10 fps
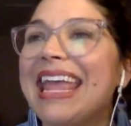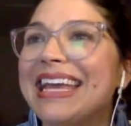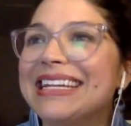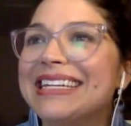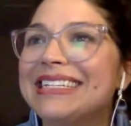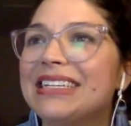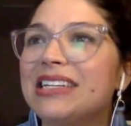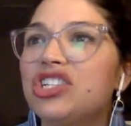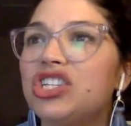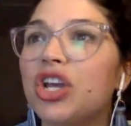
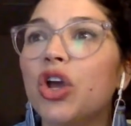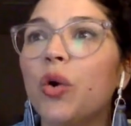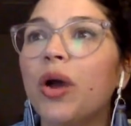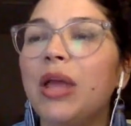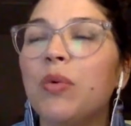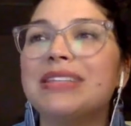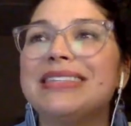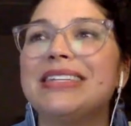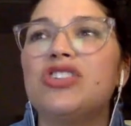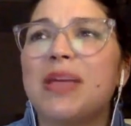And 2, he
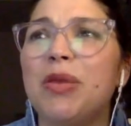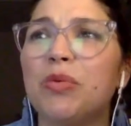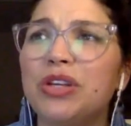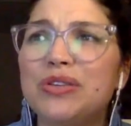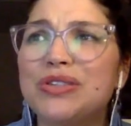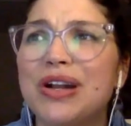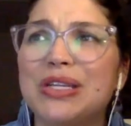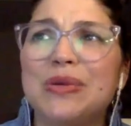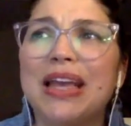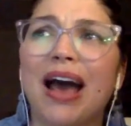wants to know, Jamie, will you
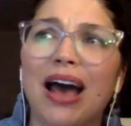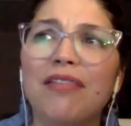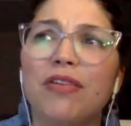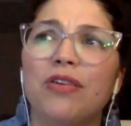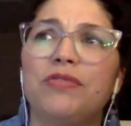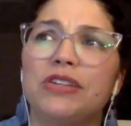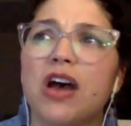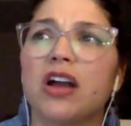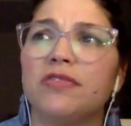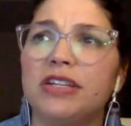start doing
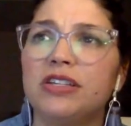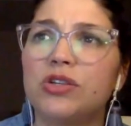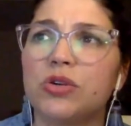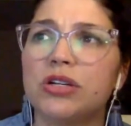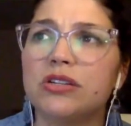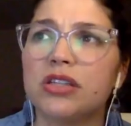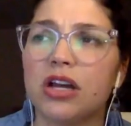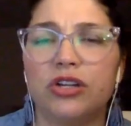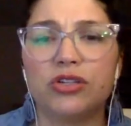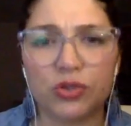iPhone photography
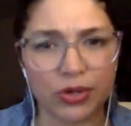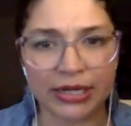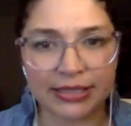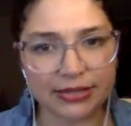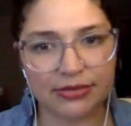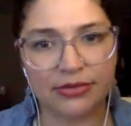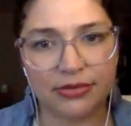tutorials on your stories?